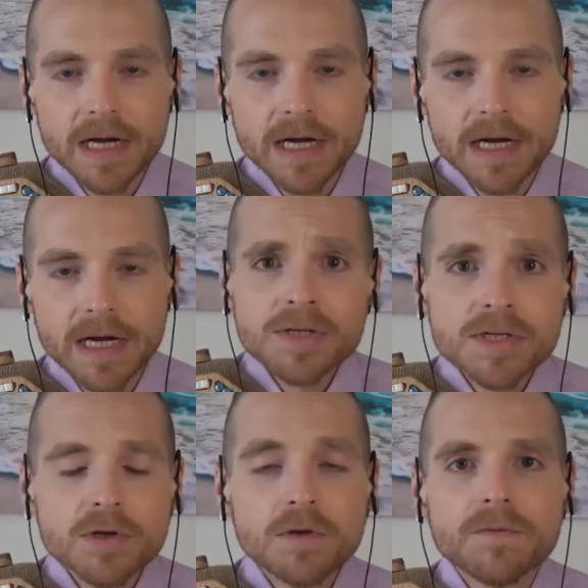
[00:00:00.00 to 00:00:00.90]
Also,
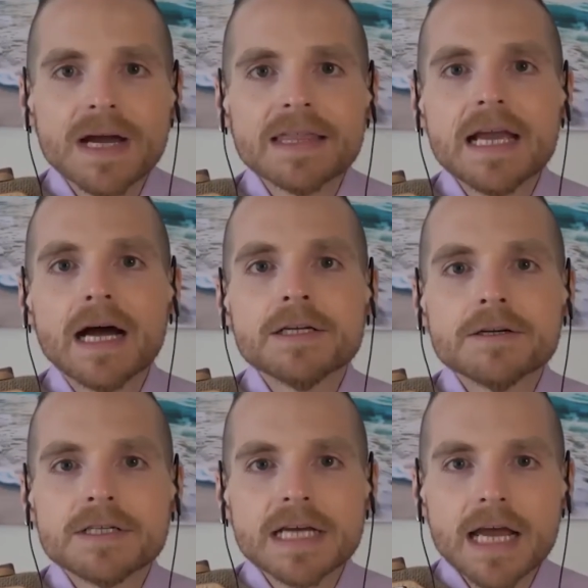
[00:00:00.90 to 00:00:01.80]
you've got The
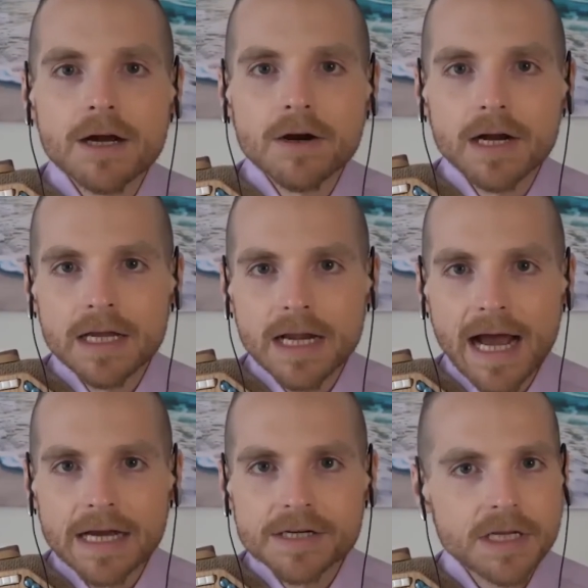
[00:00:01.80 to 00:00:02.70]
Undertaker in
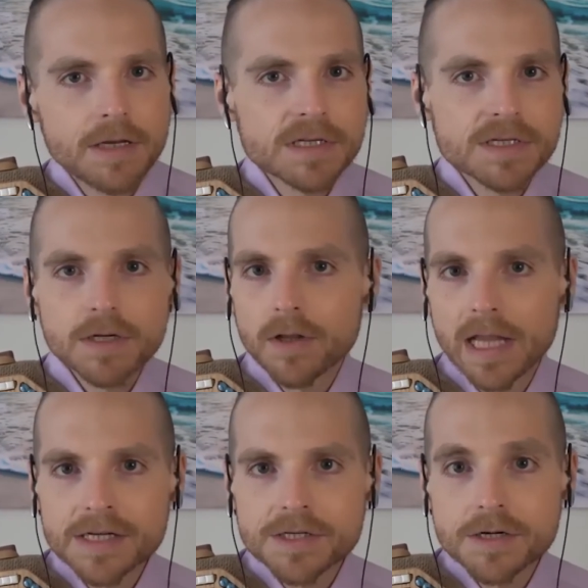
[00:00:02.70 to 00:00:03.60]
action. He wasn't on
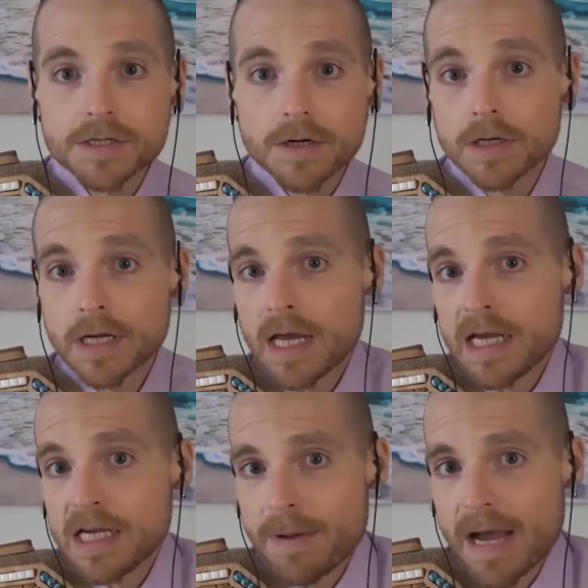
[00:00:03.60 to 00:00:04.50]
last year's card.
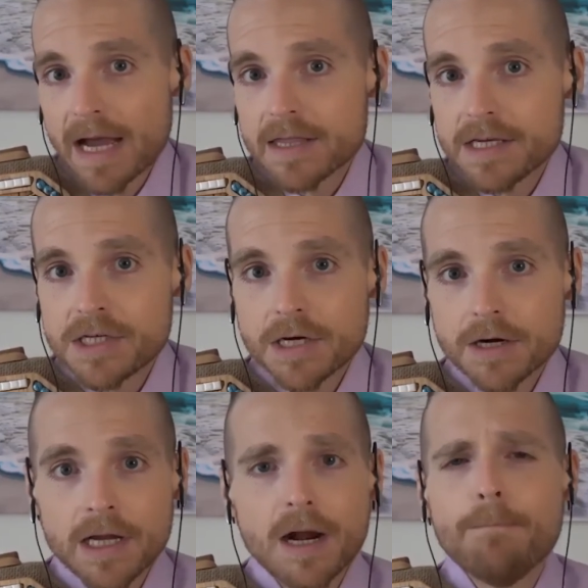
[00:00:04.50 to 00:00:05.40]
He's back this year
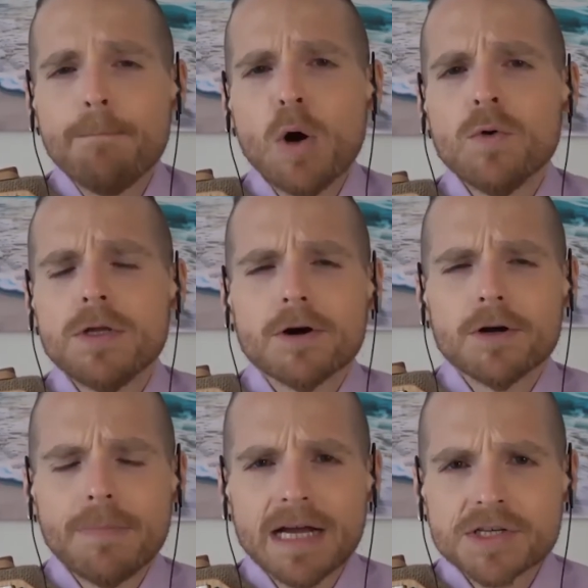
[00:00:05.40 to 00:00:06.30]
in a Boneyard
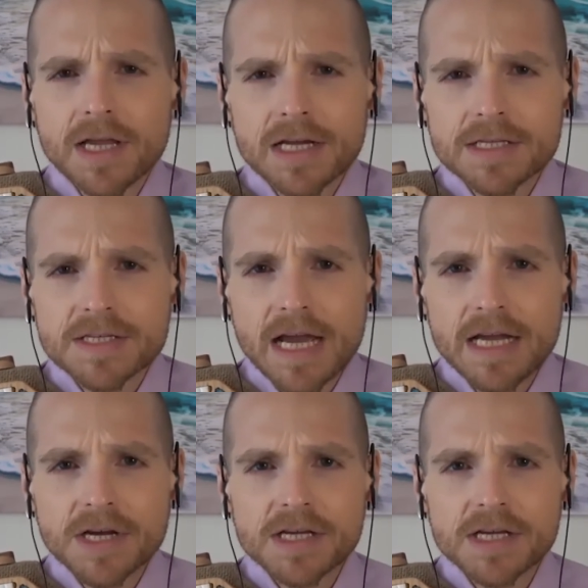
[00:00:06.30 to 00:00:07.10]
match against AJ